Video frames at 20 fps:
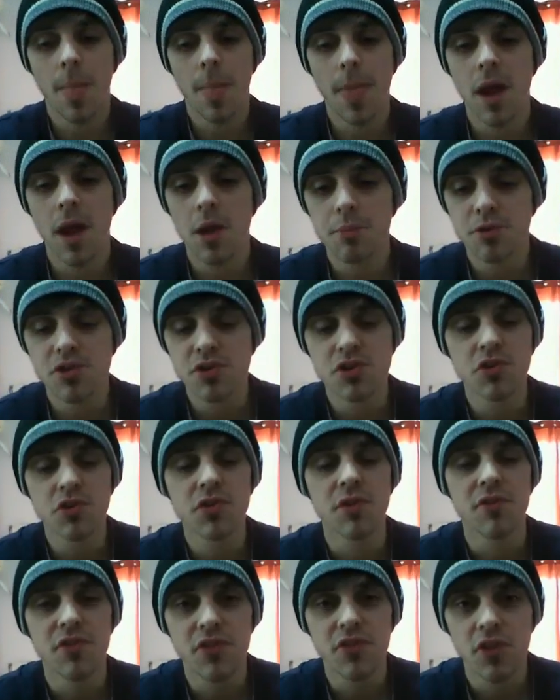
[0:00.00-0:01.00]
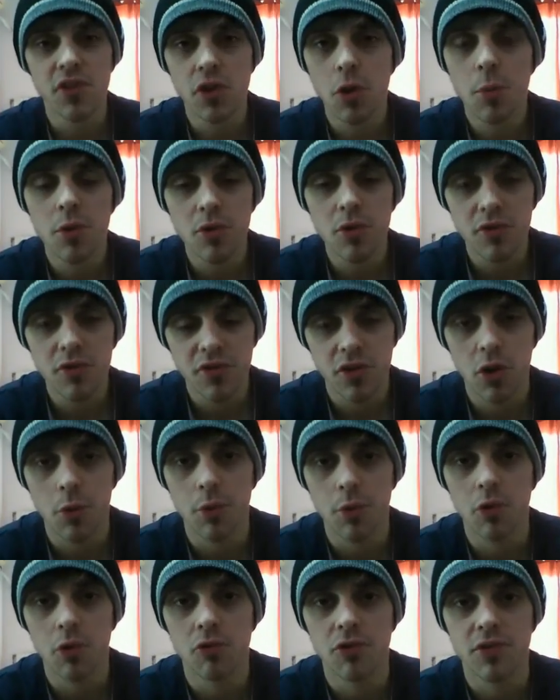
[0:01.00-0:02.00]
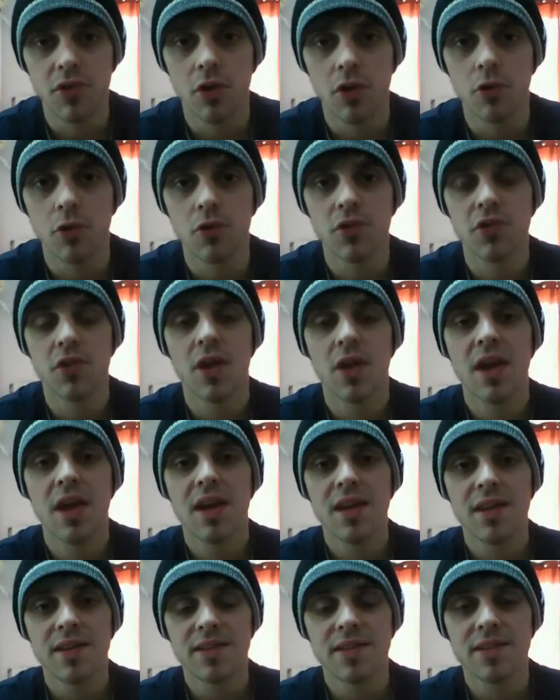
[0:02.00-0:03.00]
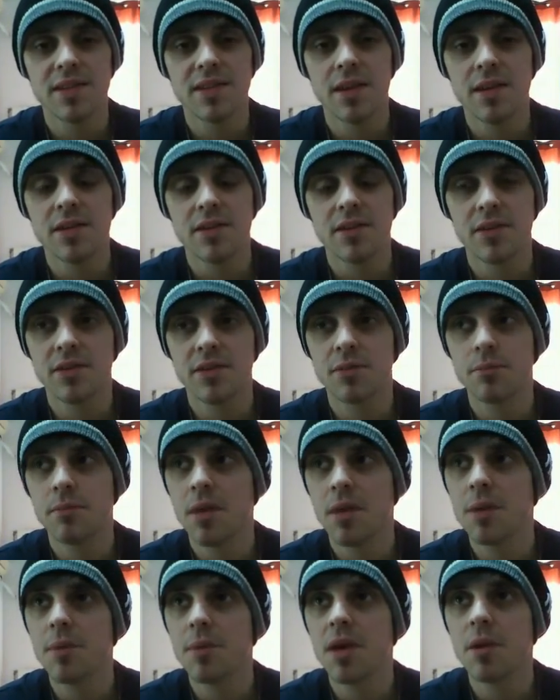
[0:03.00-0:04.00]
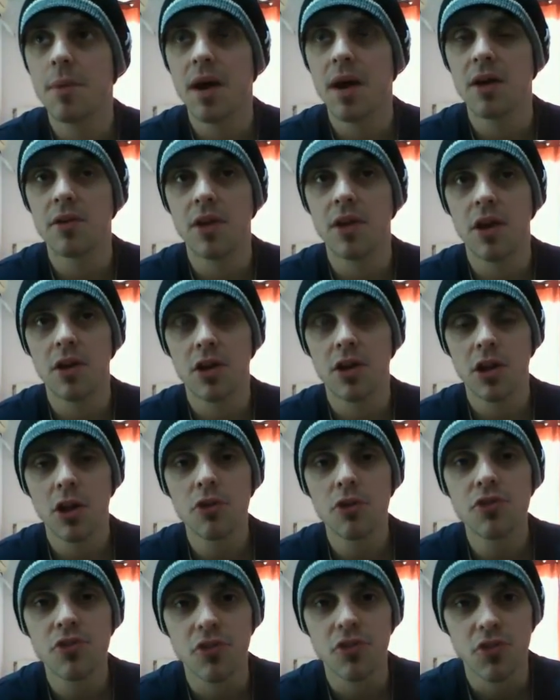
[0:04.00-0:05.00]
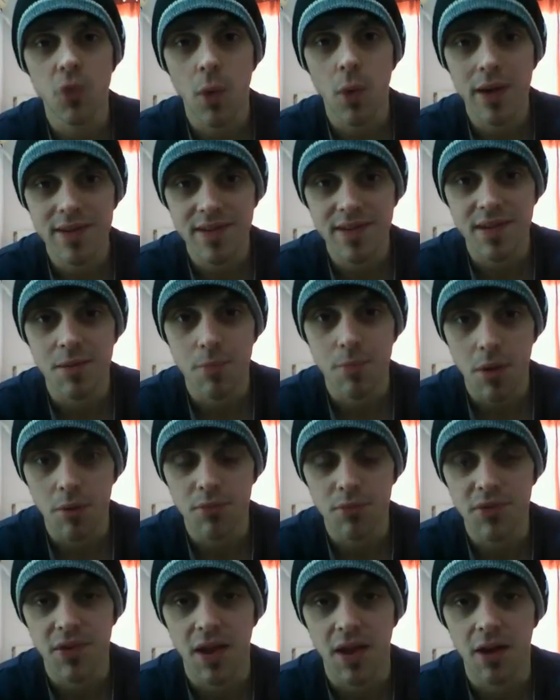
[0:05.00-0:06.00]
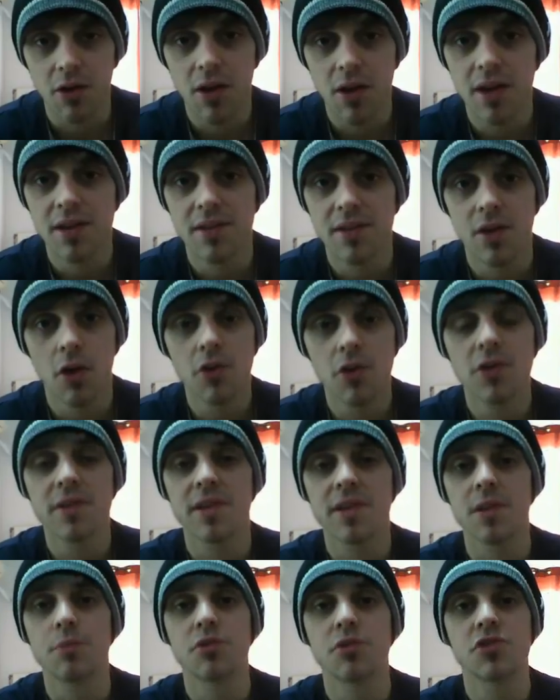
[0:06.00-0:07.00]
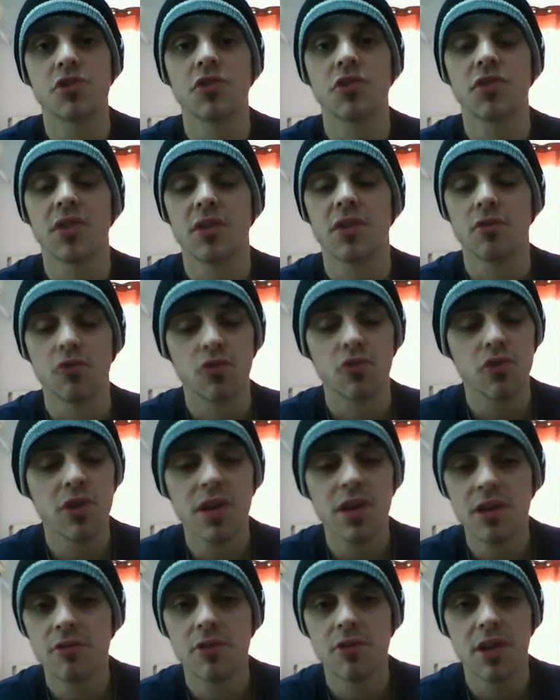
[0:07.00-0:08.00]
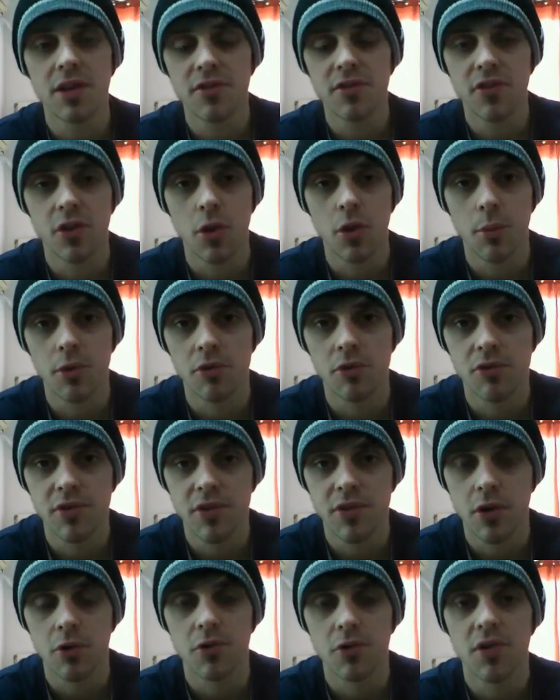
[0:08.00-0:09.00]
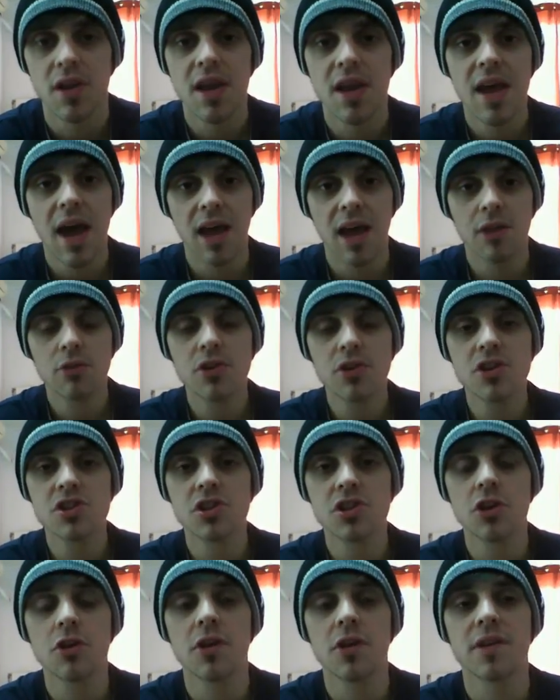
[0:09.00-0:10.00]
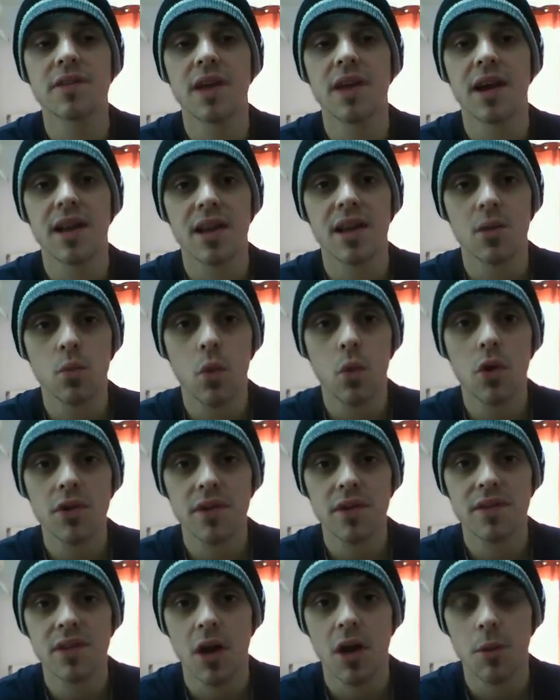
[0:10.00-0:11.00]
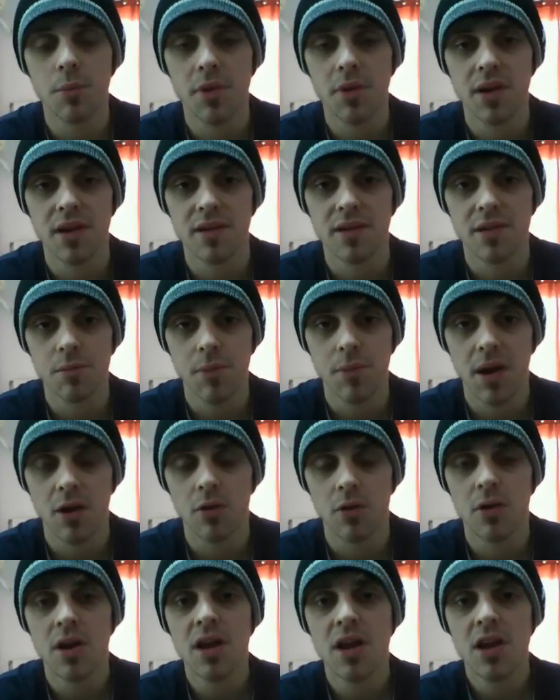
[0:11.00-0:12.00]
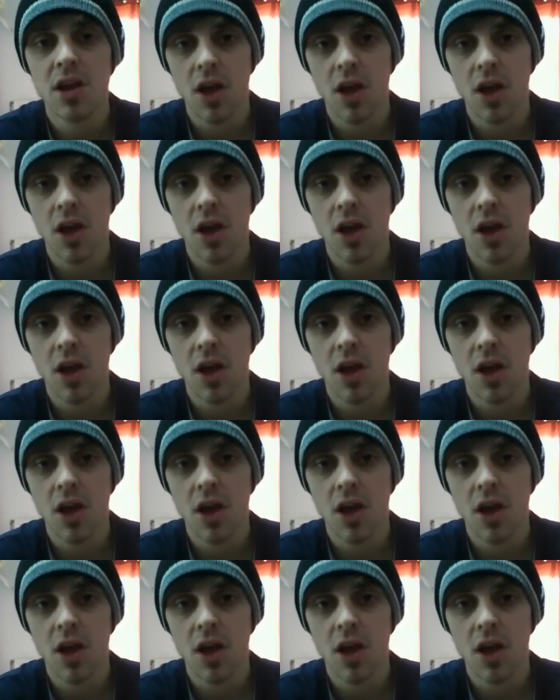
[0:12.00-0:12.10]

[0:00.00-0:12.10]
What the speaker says: producing phenomenal results since maybe about close to 20 months now, and it honestly producing really phenomenal results. And I'm going to show you exactly what this company is about